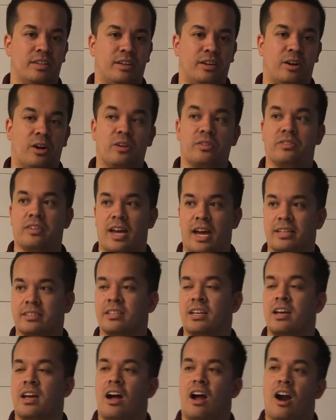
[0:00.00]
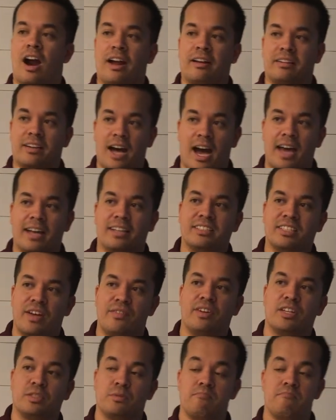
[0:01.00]
The earth, yes. All right, God has
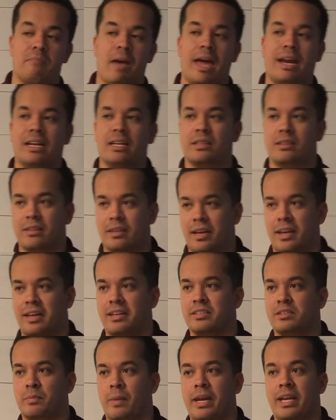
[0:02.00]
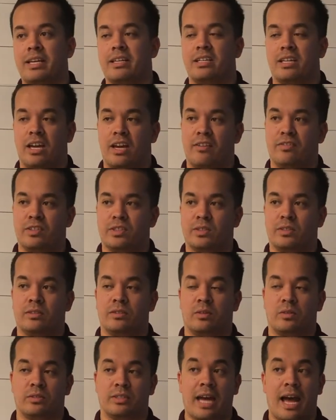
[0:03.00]
given us many things, many
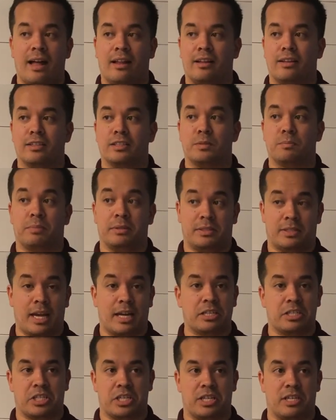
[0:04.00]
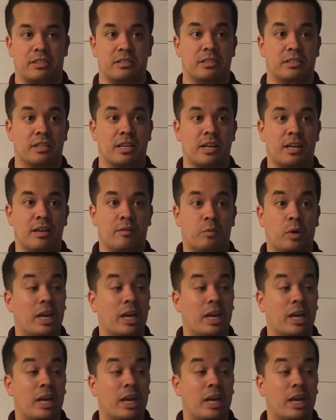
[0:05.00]
gifts, talents, possessions,